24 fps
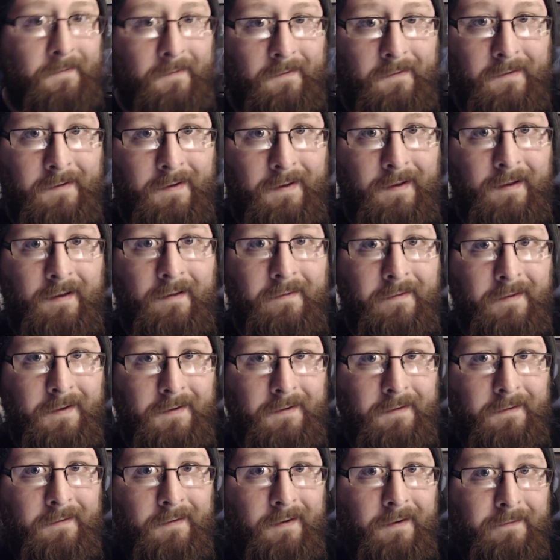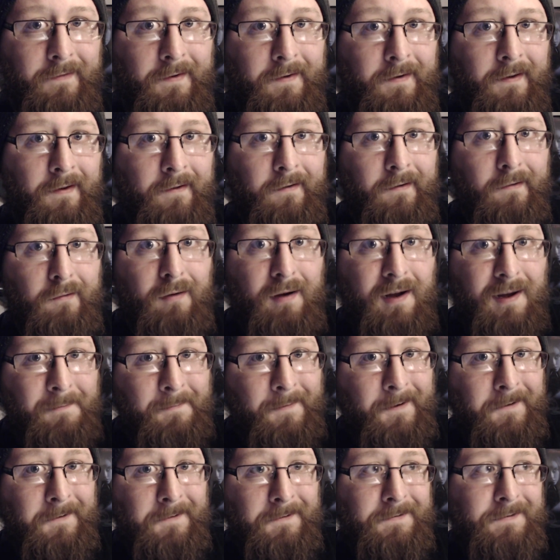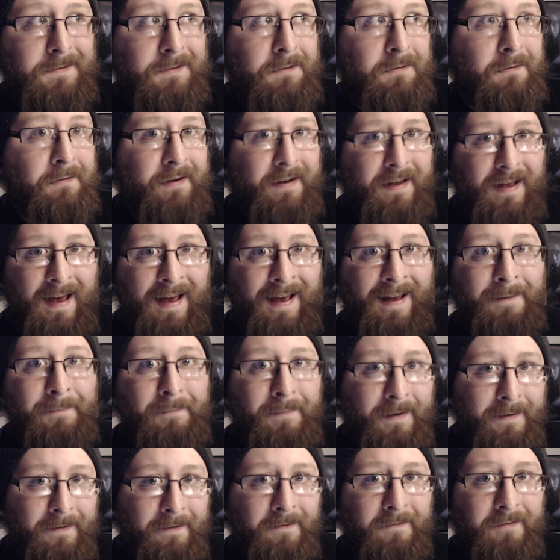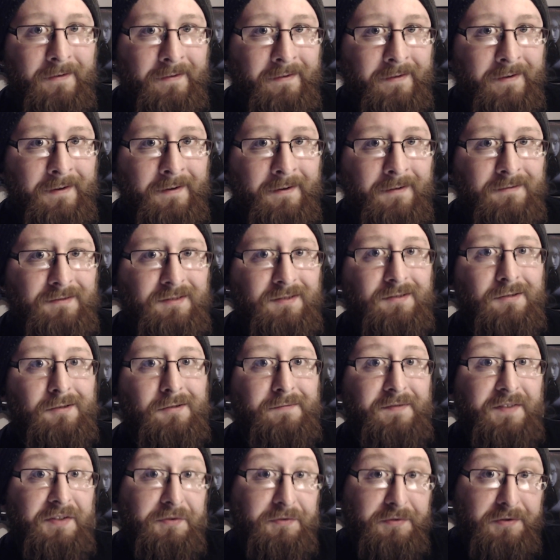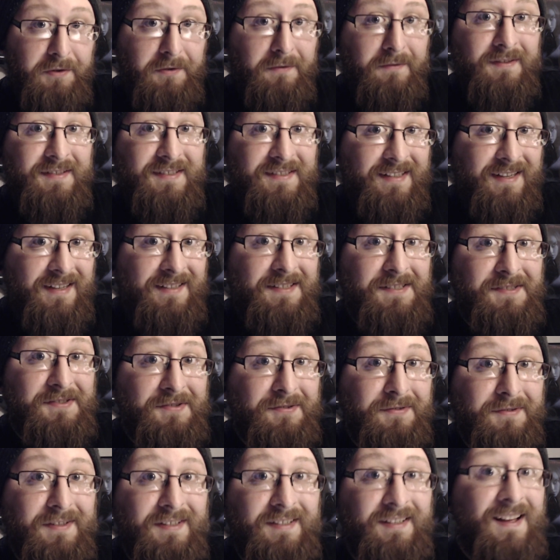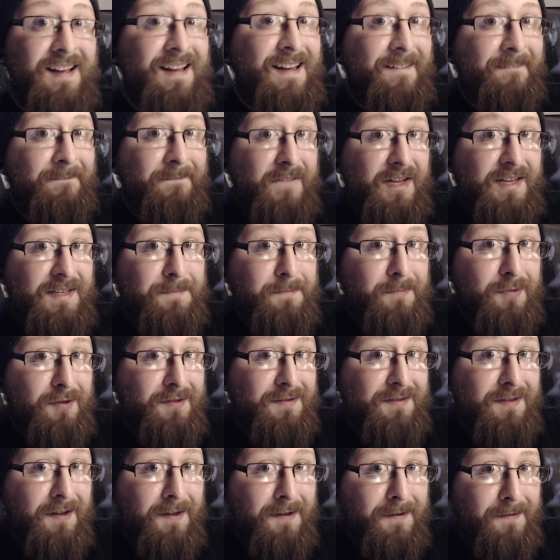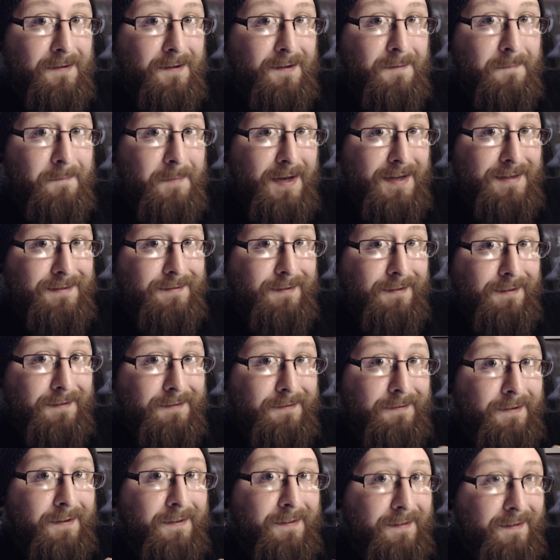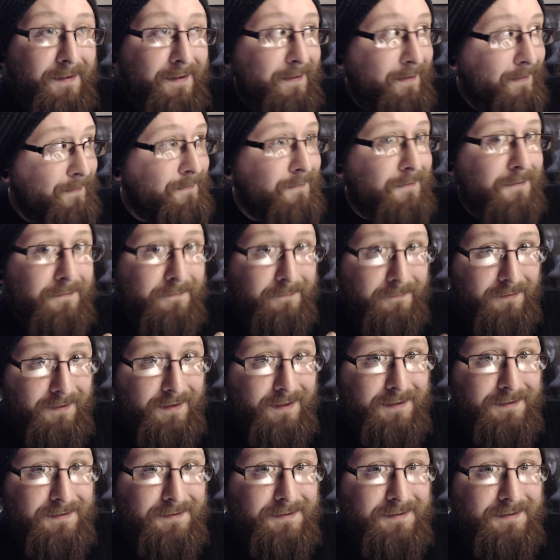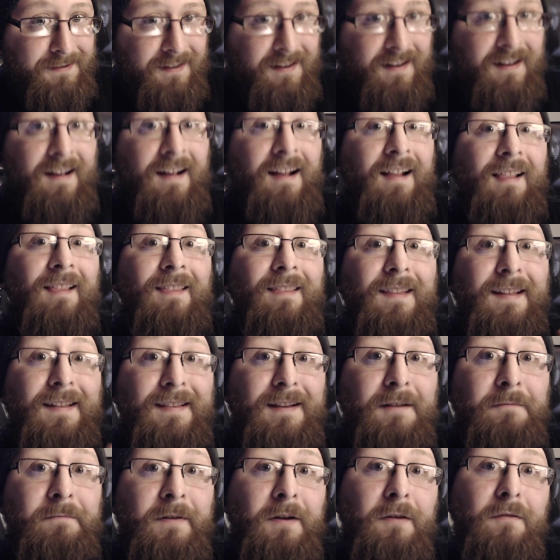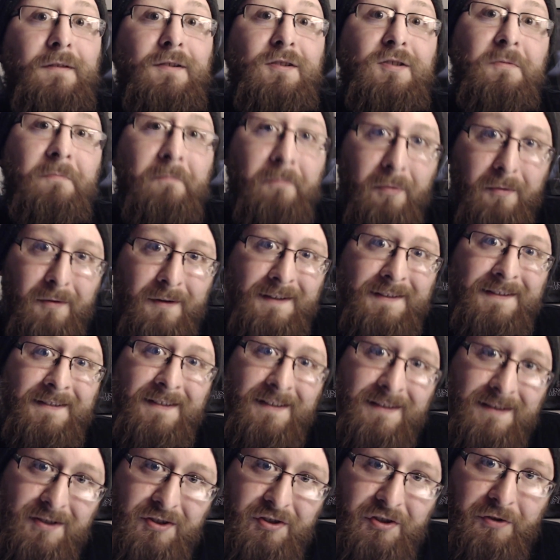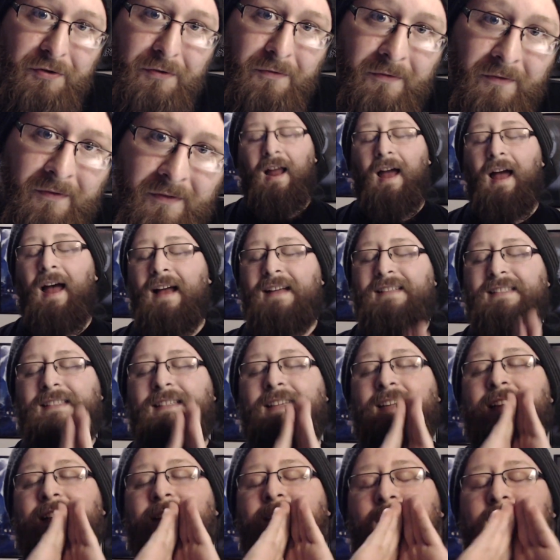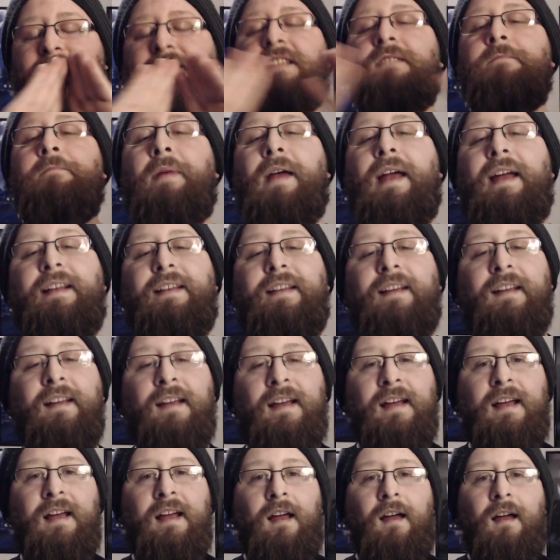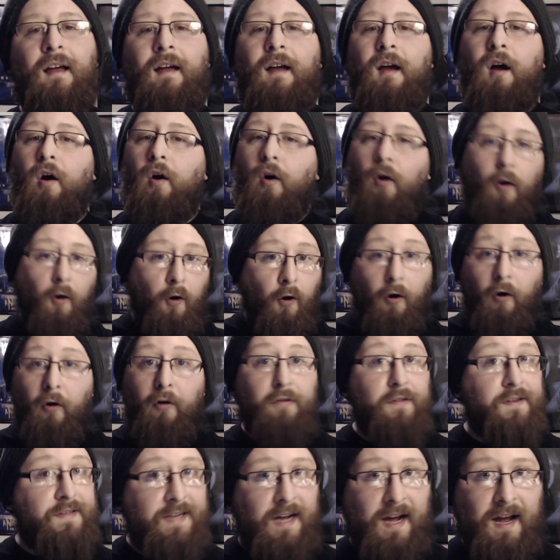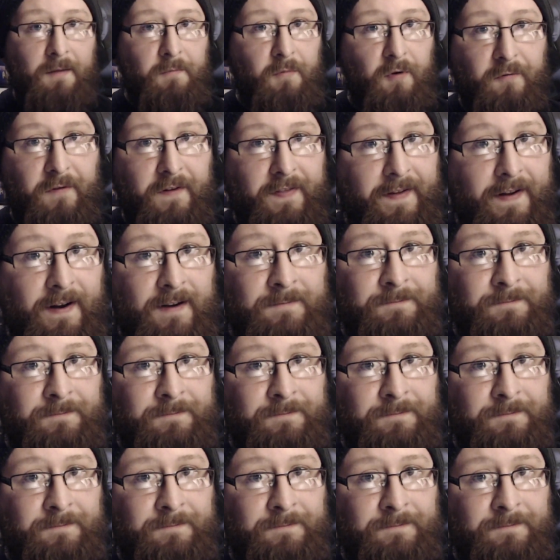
Okay, I think it's safe to tell you I'm also an admin over there, so if you do decide to join, facebook.com backslash Killer Flicks, let them know that your boy sent you. I see this debate all the time over there.